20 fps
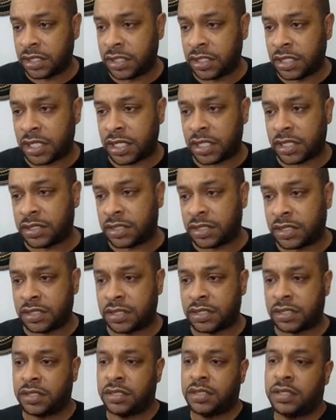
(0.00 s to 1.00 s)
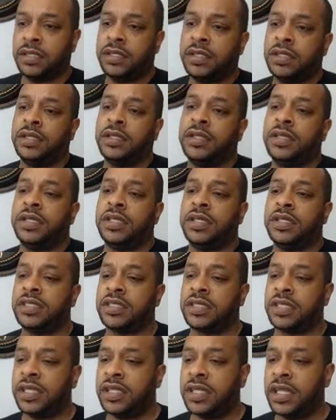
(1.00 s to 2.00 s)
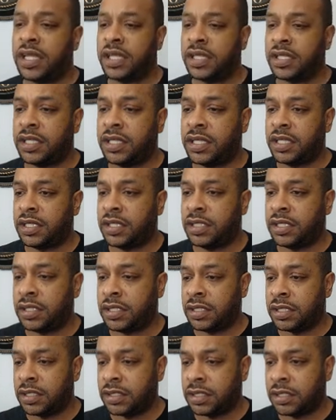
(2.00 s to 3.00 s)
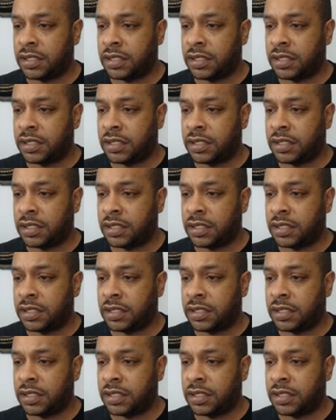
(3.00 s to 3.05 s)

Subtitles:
Yes, it's connecting.